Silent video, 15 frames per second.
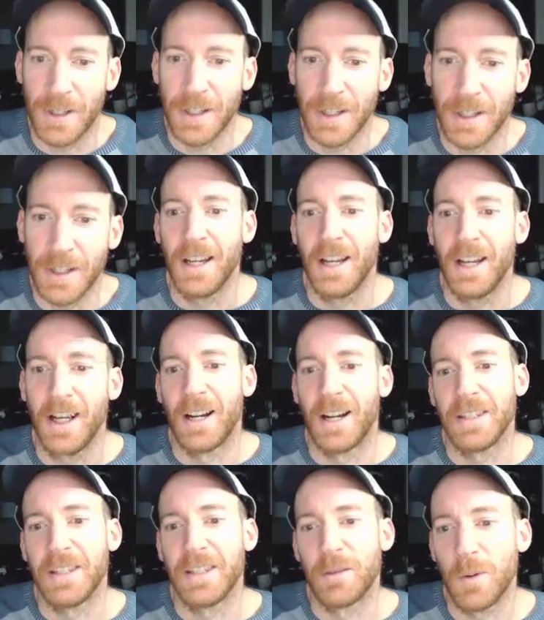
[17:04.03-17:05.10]
this project.
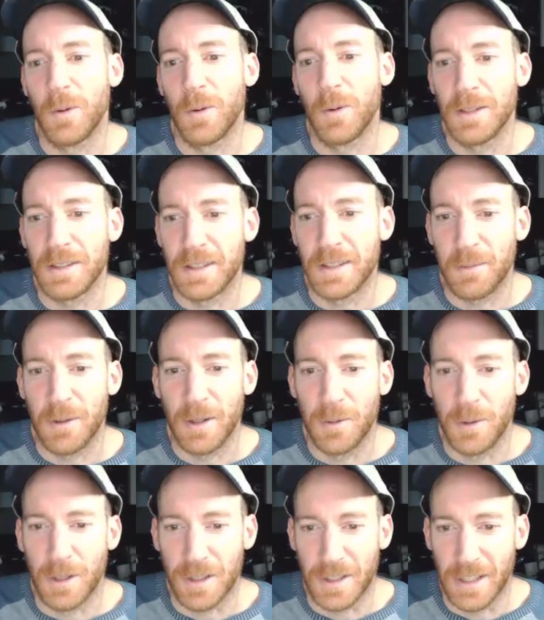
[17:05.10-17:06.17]
On the enrollment
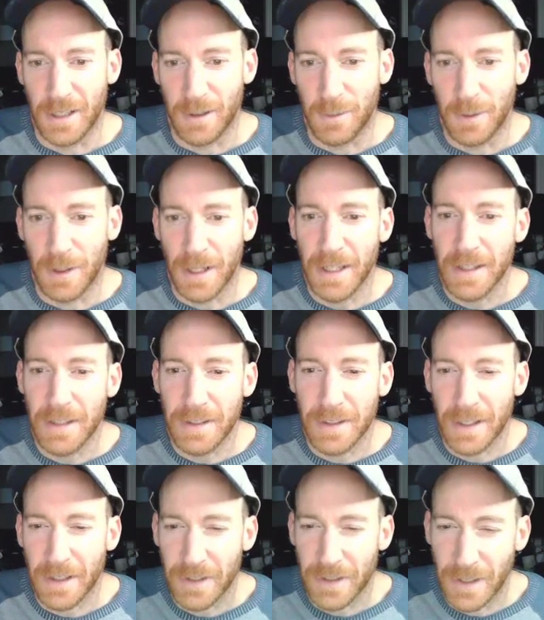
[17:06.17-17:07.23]
summary worksheet,
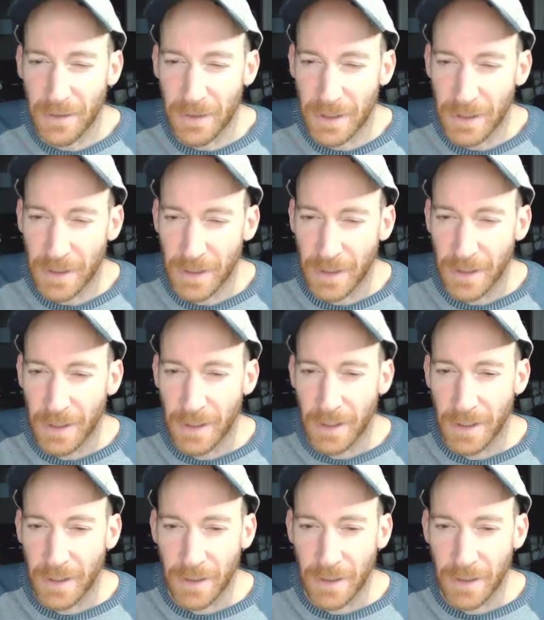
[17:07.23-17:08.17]
apply the style 7